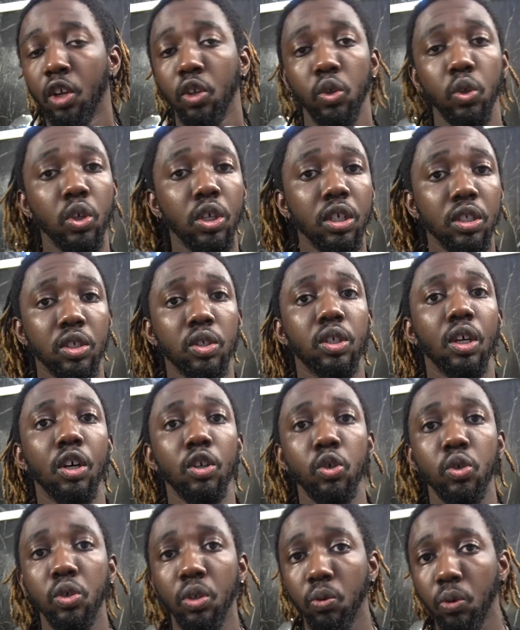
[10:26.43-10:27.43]
you could still
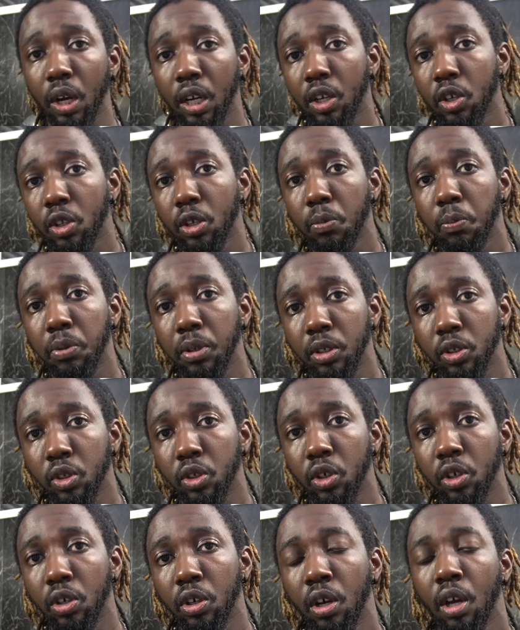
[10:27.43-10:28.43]
use a regular
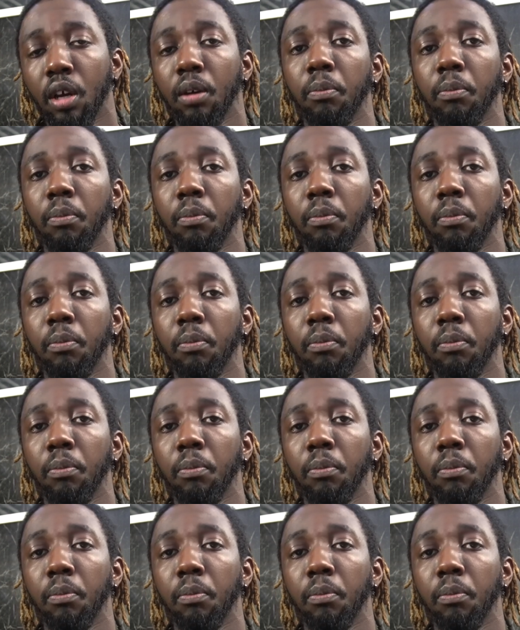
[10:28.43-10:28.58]
printer,